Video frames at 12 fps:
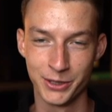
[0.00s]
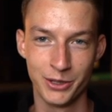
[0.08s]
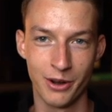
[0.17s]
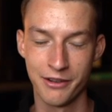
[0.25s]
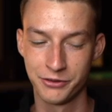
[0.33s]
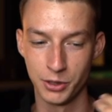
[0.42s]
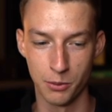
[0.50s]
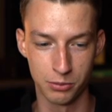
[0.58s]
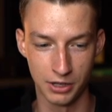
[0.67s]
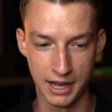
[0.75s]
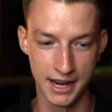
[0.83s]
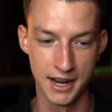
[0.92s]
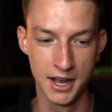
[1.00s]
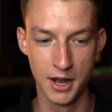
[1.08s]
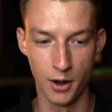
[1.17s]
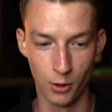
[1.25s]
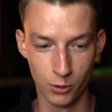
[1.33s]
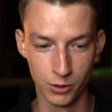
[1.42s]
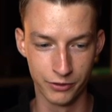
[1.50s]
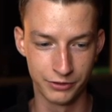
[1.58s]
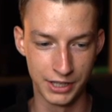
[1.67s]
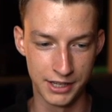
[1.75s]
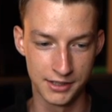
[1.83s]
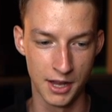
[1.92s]
you don't have to apply all of
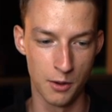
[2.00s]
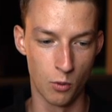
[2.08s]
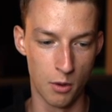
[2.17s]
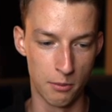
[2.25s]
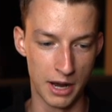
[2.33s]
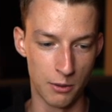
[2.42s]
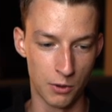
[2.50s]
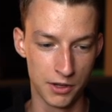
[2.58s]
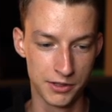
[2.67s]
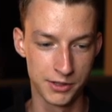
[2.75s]
this one by one.